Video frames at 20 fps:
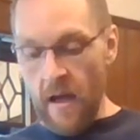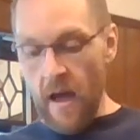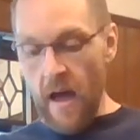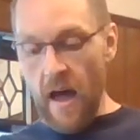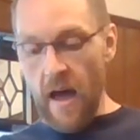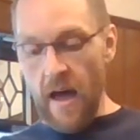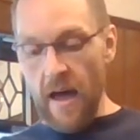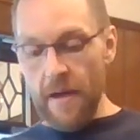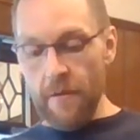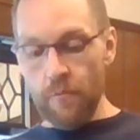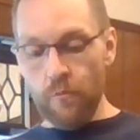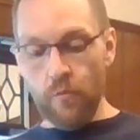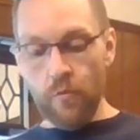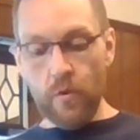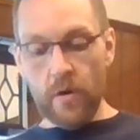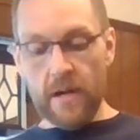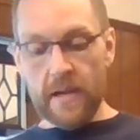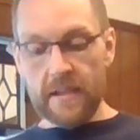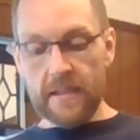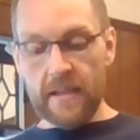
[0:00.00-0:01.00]
I
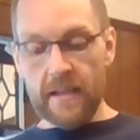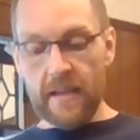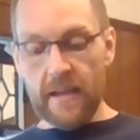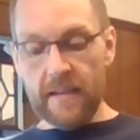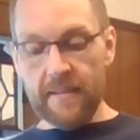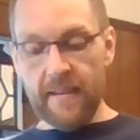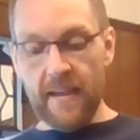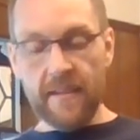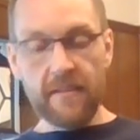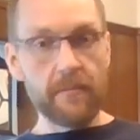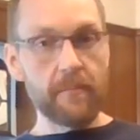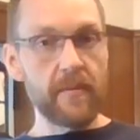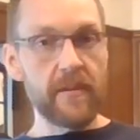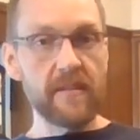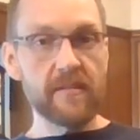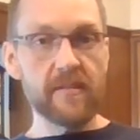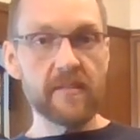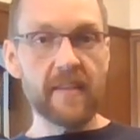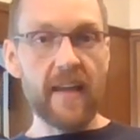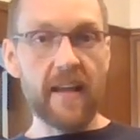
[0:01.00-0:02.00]
would take the
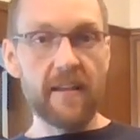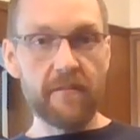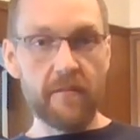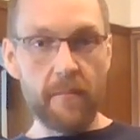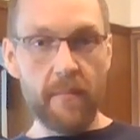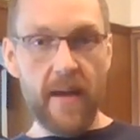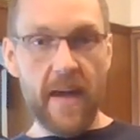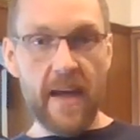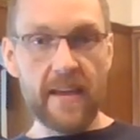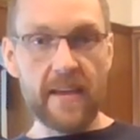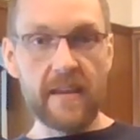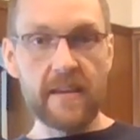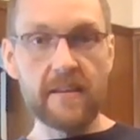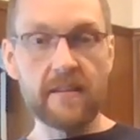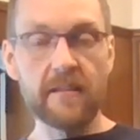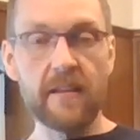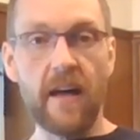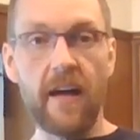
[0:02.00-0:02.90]
pieces out of a baggie.